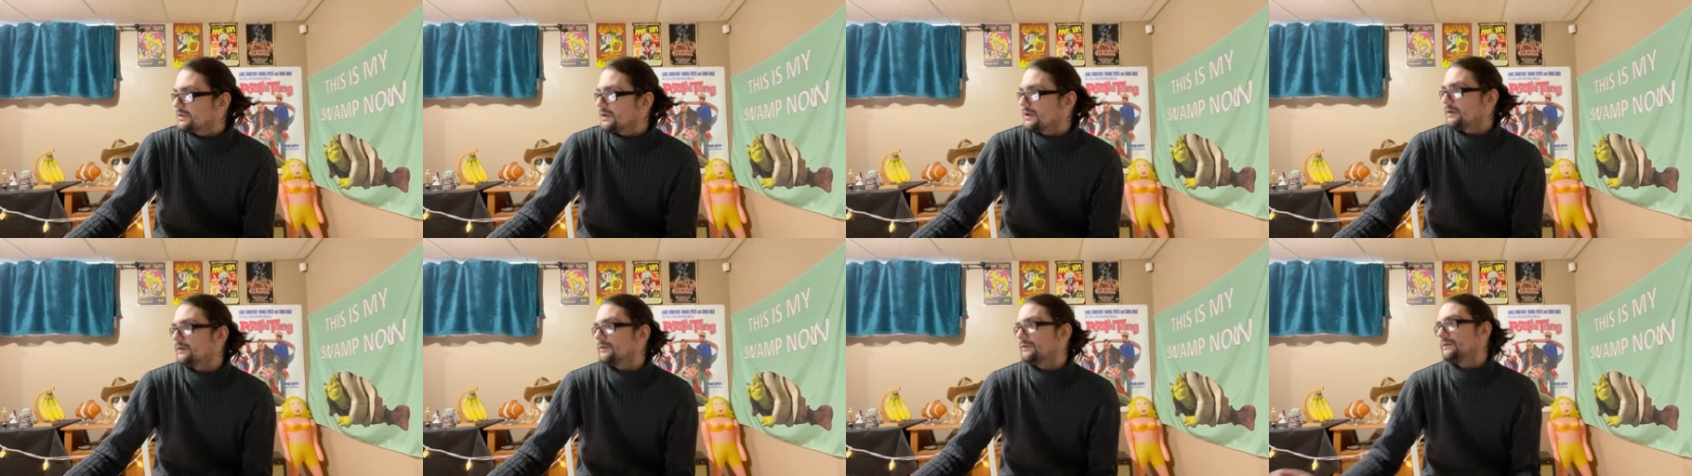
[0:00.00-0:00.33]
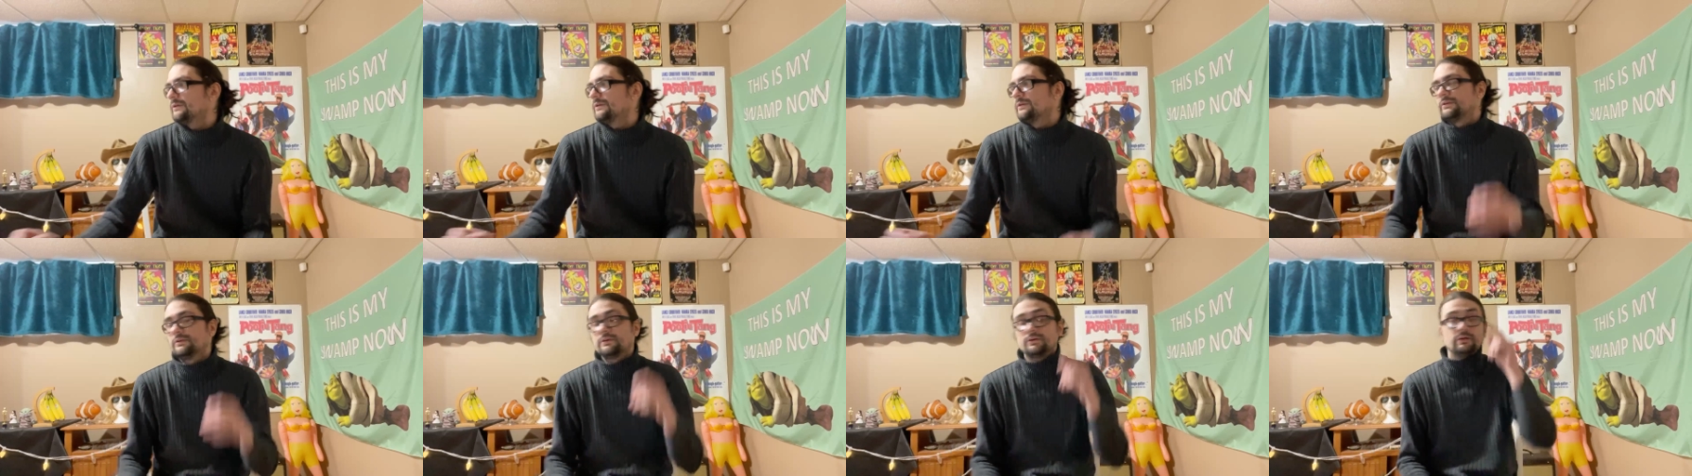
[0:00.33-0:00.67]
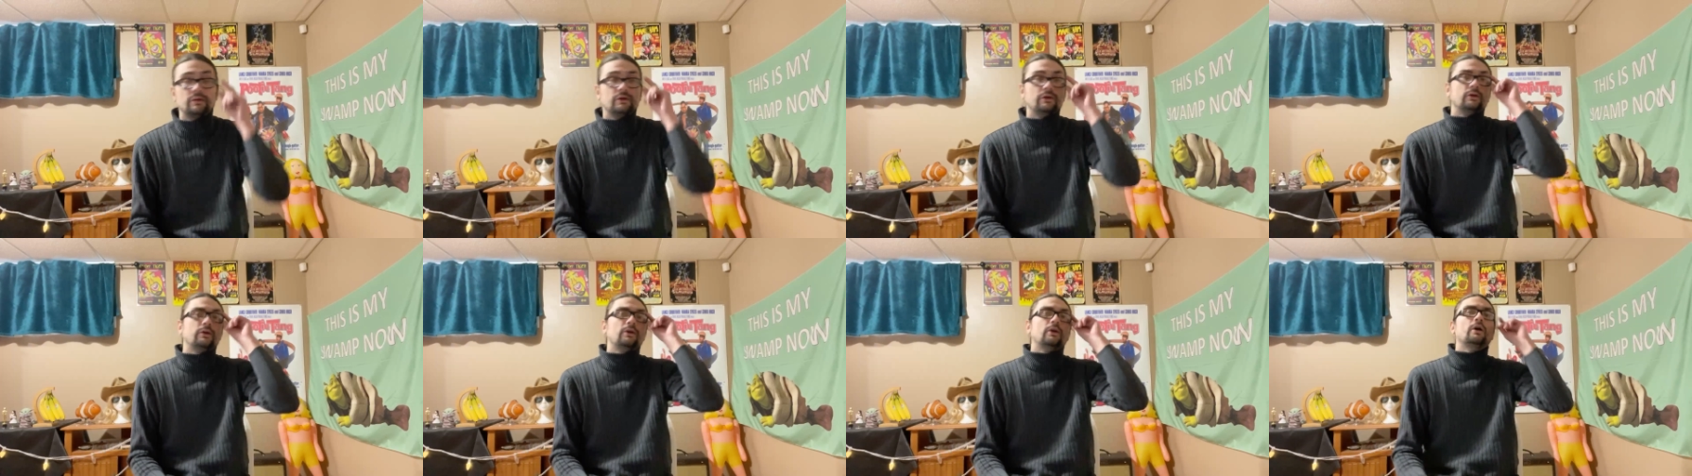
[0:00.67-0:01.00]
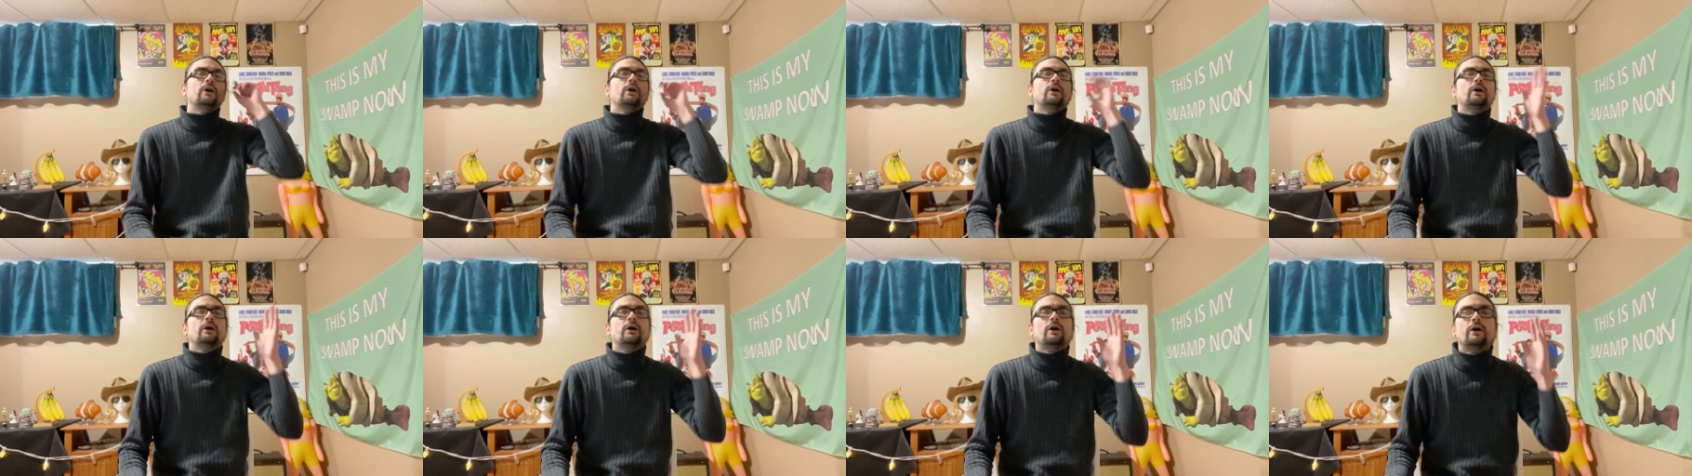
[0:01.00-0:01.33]
So,
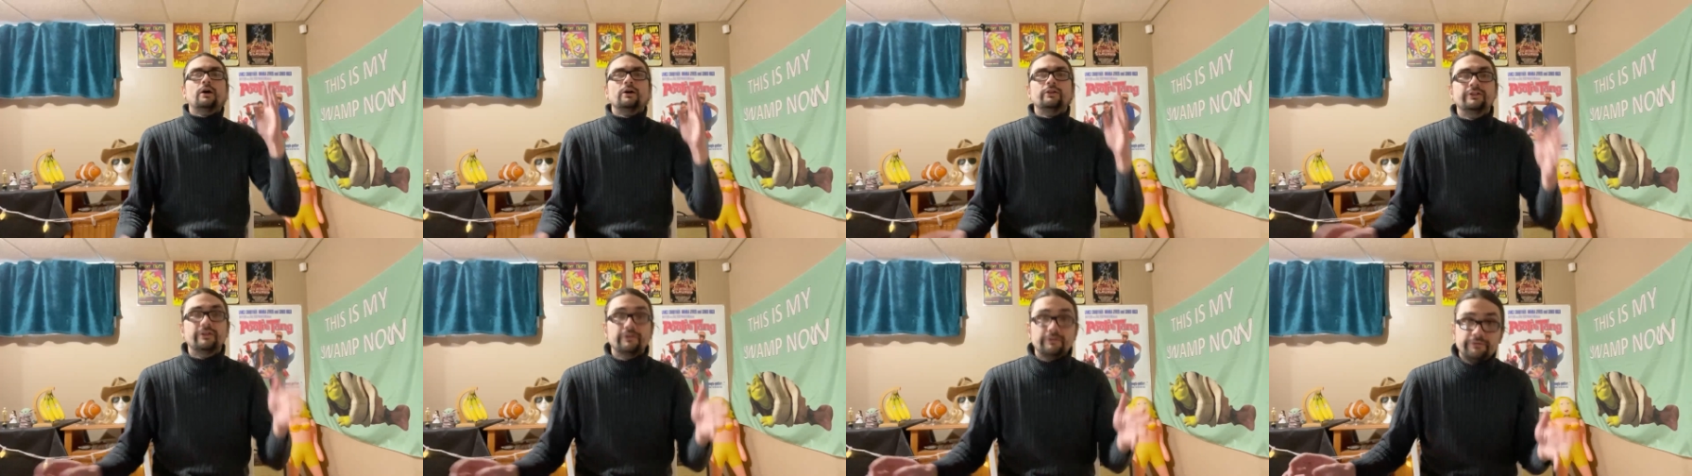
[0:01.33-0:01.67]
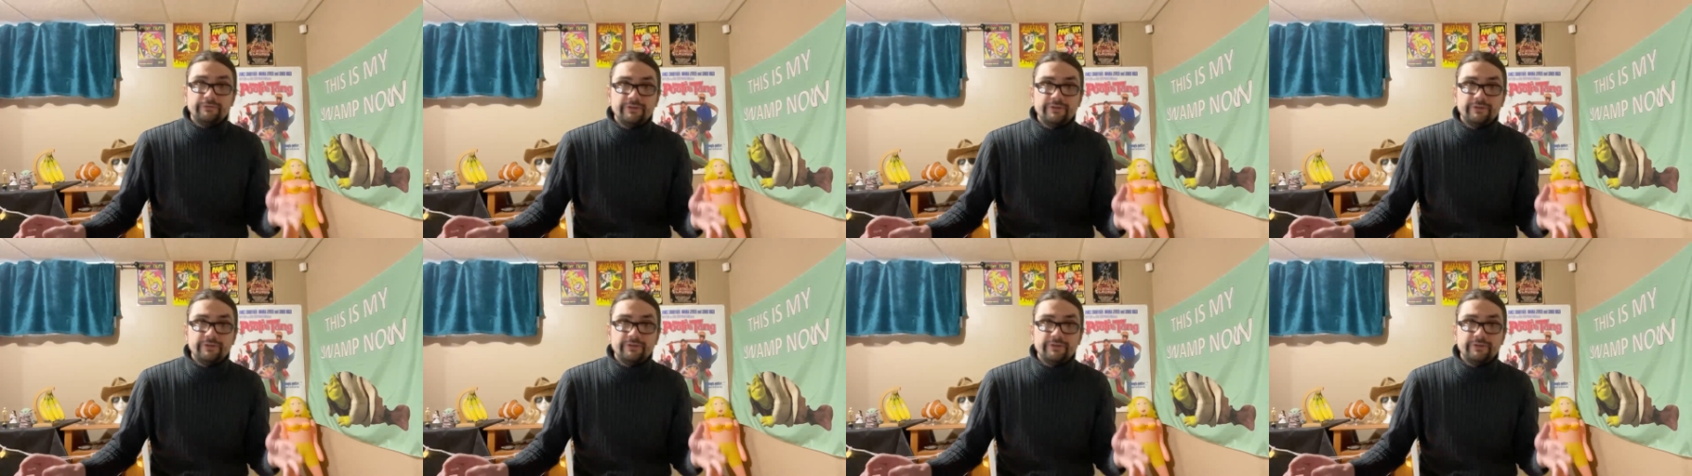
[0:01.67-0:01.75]
The